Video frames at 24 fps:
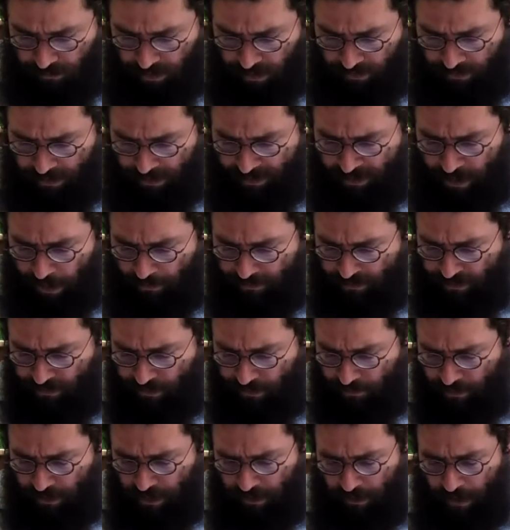this comes
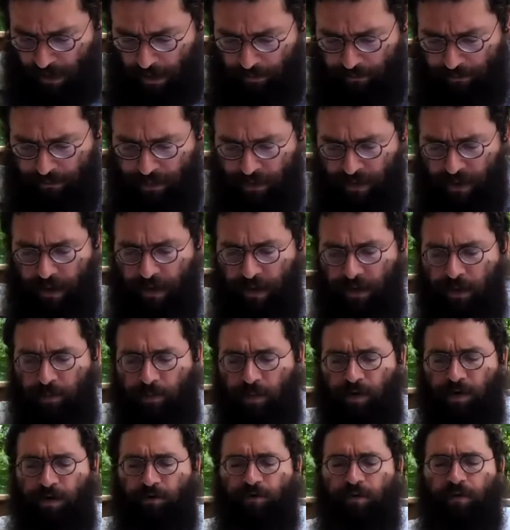from the
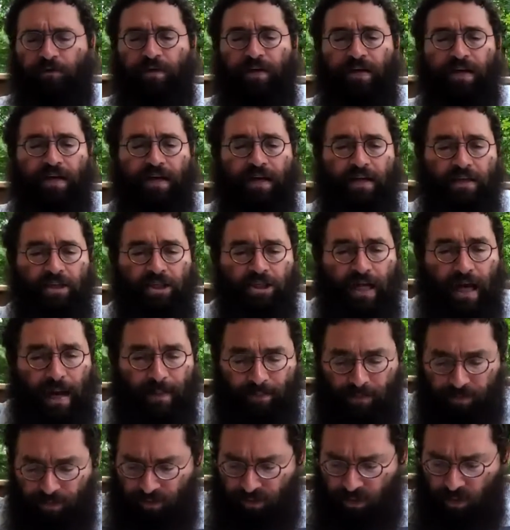book of Leviticus,
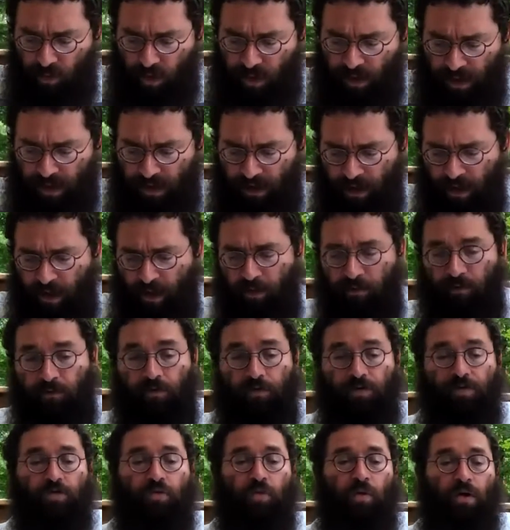chapter 20,
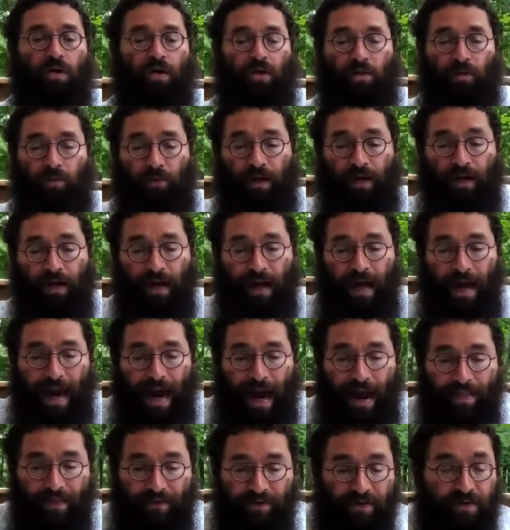verse 23,
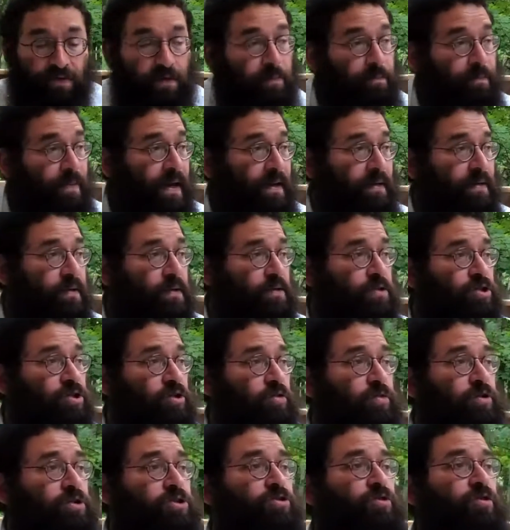and there's debate in
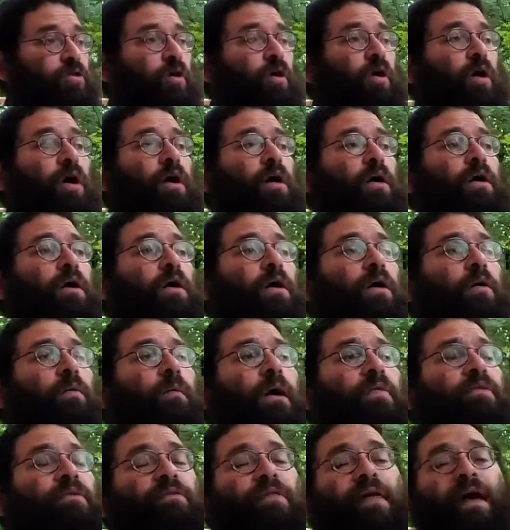Jewish law
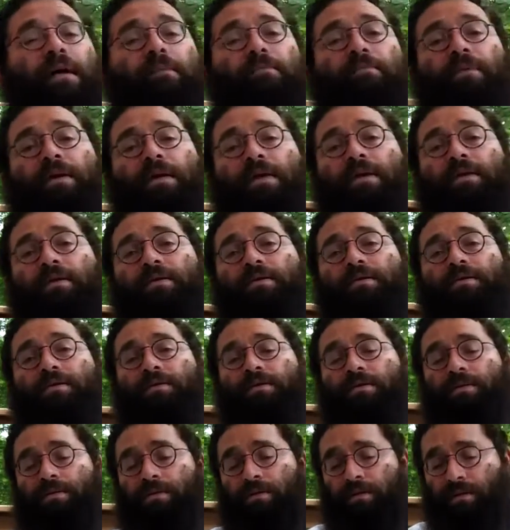whether that means